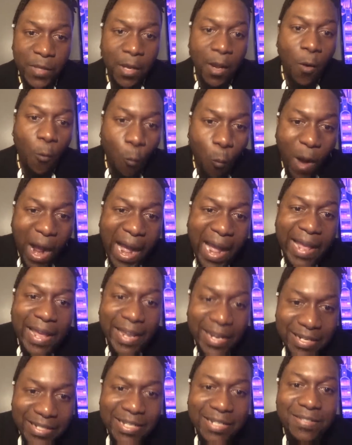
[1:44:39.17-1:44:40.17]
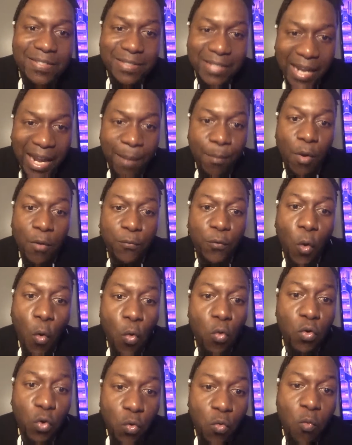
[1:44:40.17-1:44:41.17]
Why in this time of
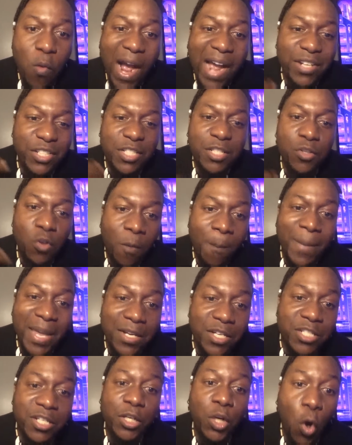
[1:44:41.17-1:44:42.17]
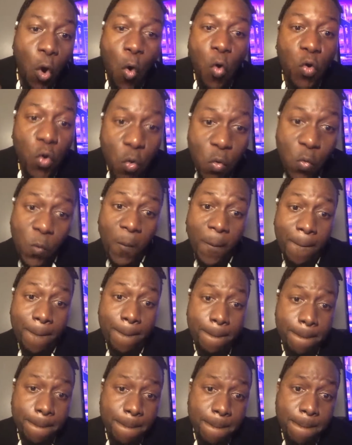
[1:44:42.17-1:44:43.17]
Ogu, why she don't mention Ogun?
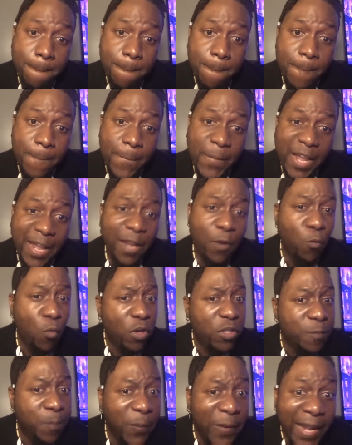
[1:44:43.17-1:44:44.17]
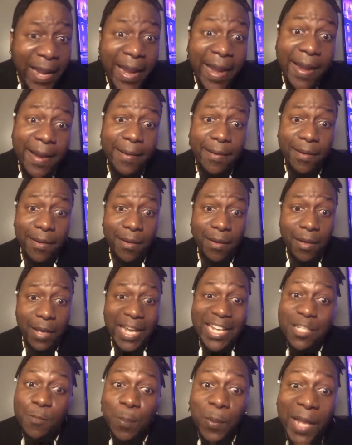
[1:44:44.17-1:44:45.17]
It was planned.
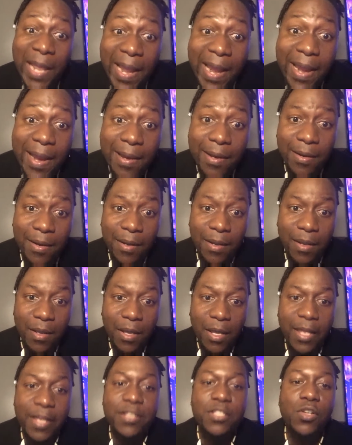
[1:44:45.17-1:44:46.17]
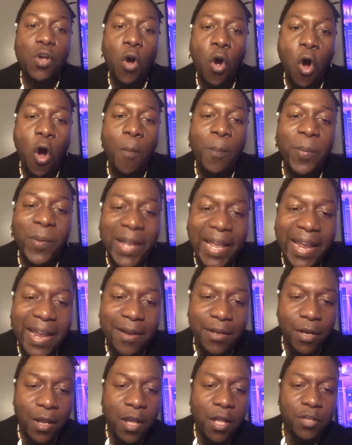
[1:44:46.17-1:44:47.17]
It's planned. It's all
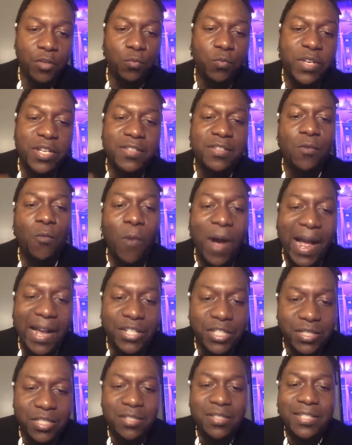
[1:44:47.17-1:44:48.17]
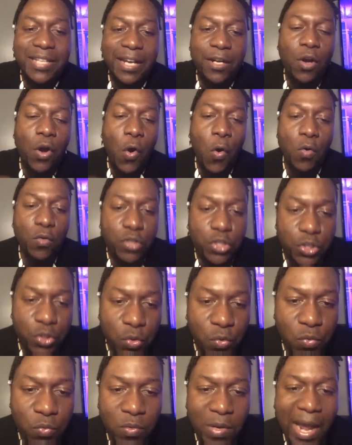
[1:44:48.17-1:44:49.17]
planned. The reason why she said
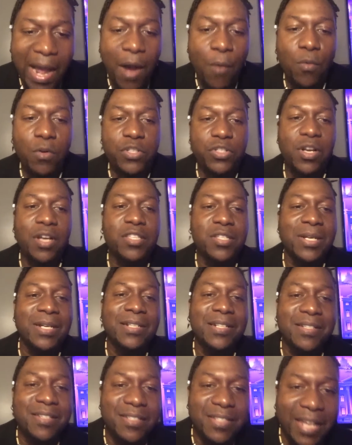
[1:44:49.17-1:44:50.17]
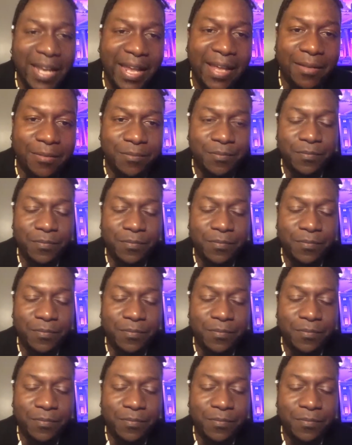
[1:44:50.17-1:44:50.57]
Oshun, I want y'all to understand.